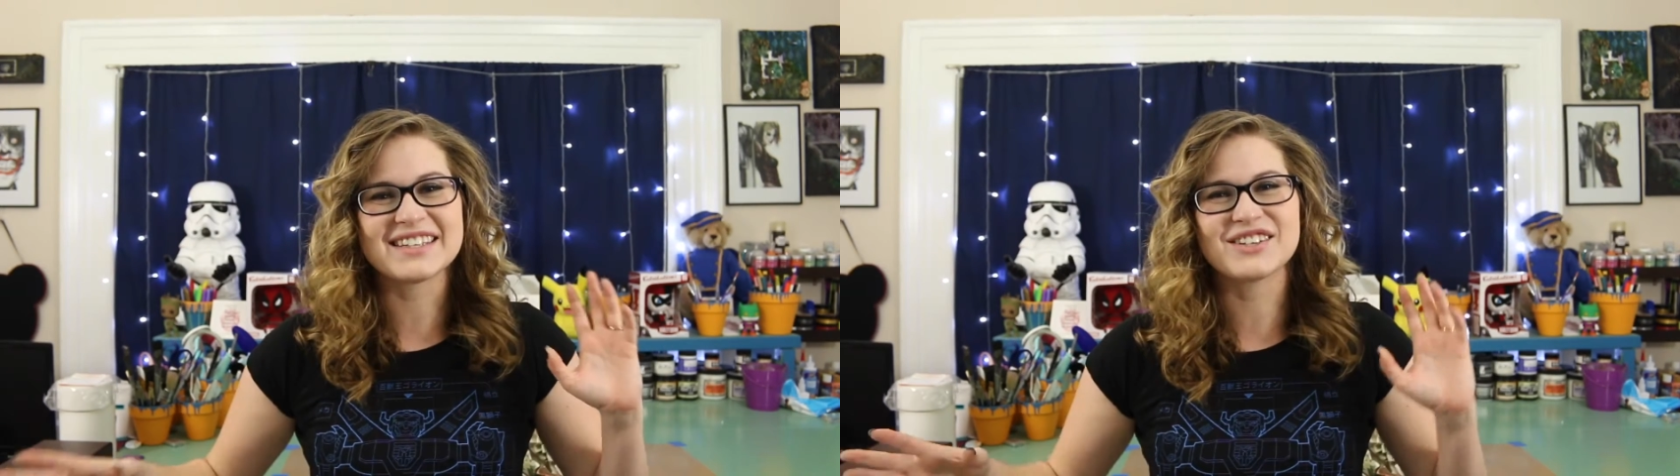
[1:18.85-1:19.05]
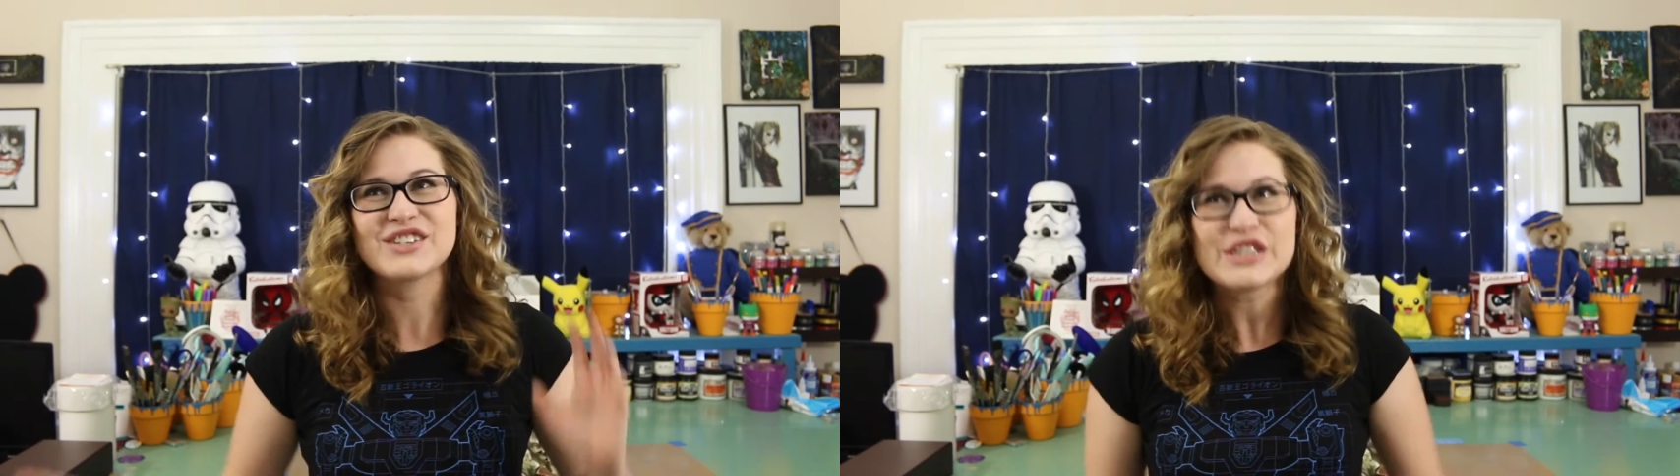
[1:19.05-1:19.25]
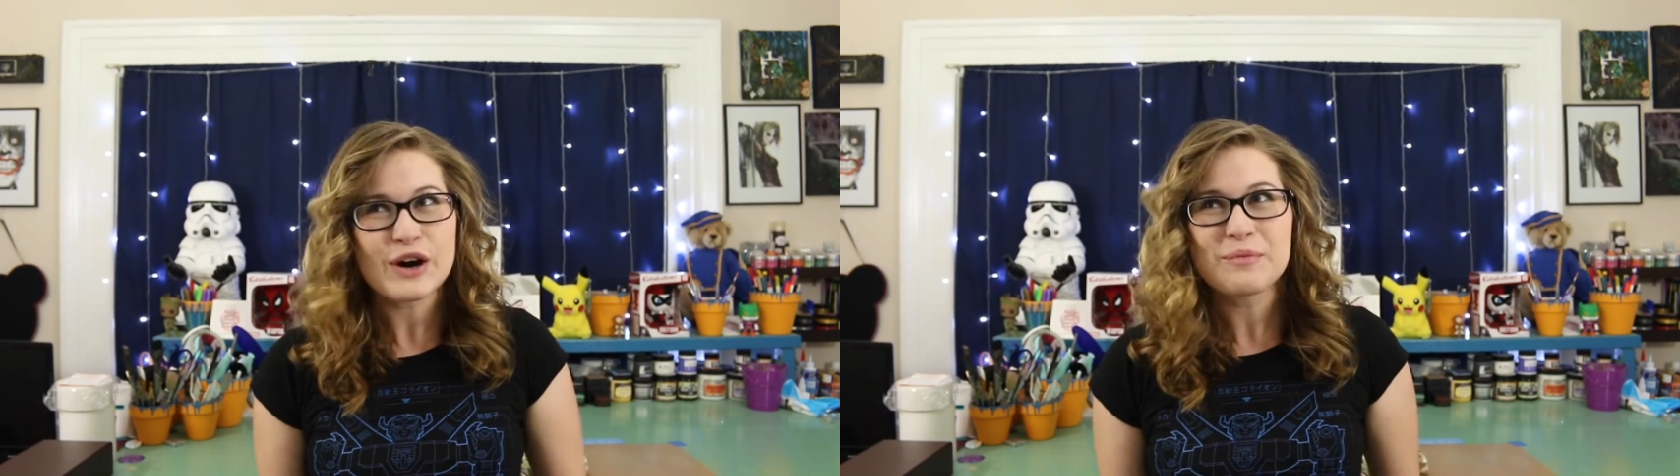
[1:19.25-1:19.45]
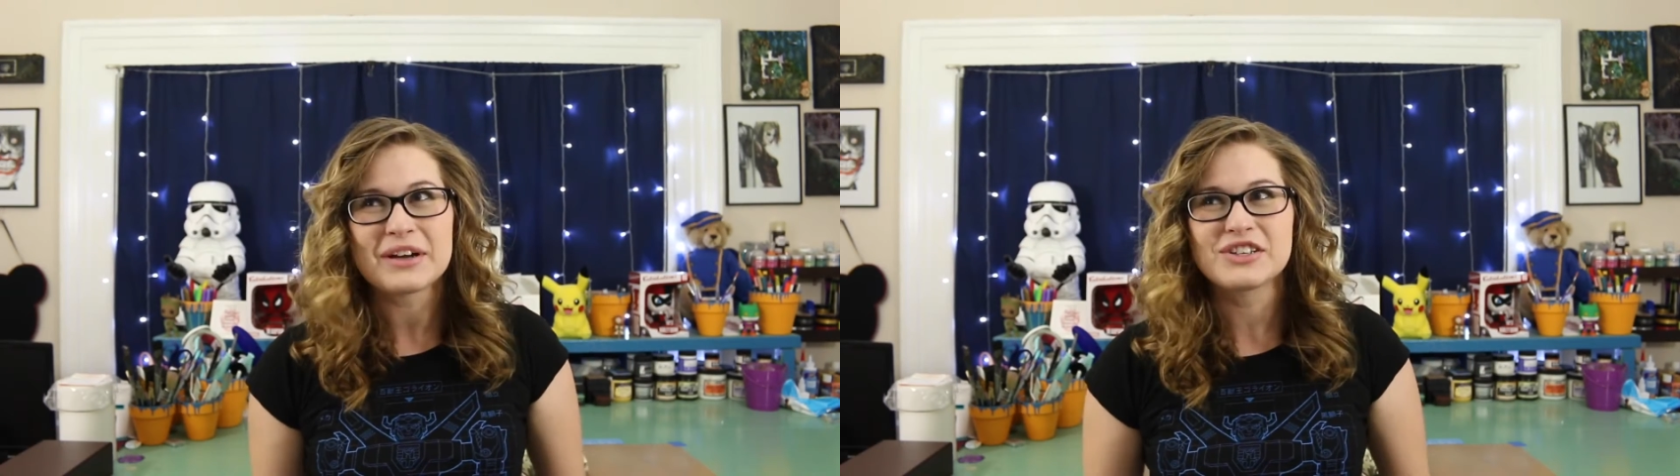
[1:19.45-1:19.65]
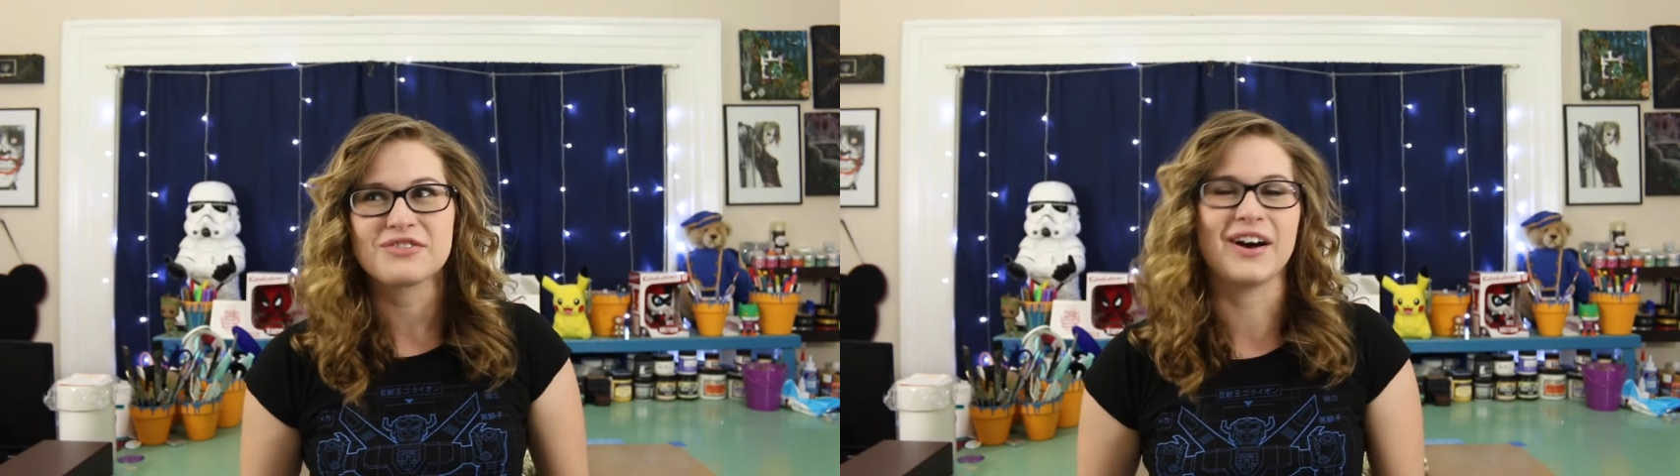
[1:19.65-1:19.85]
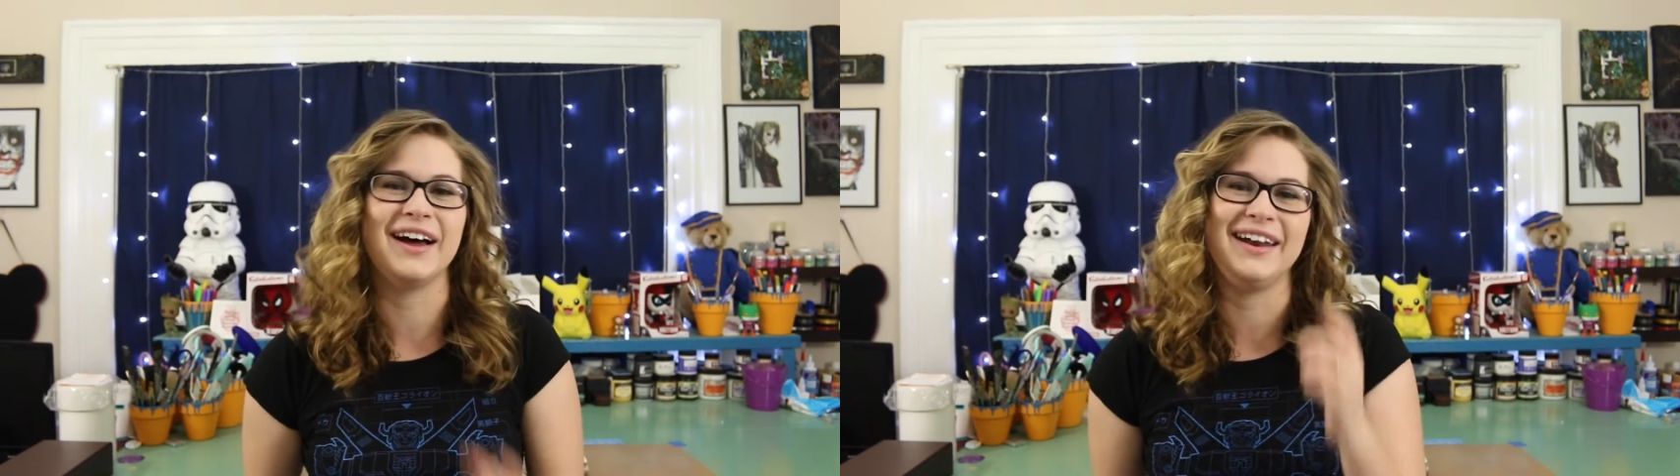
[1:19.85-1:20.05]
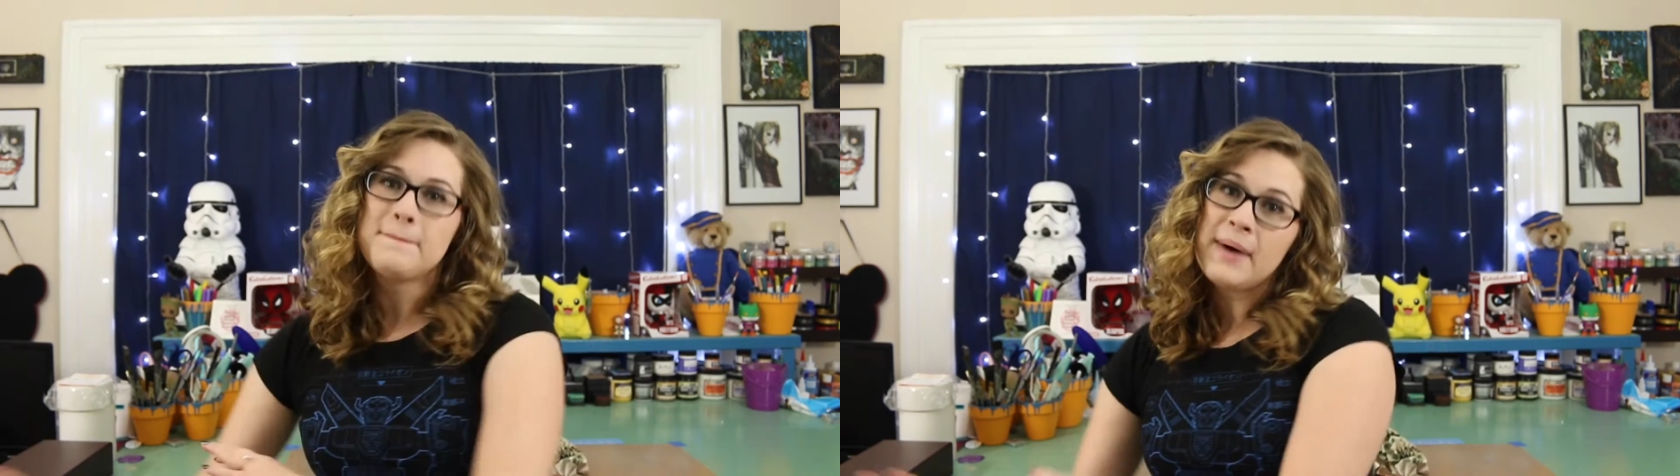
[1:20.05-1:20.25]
They're so much fun.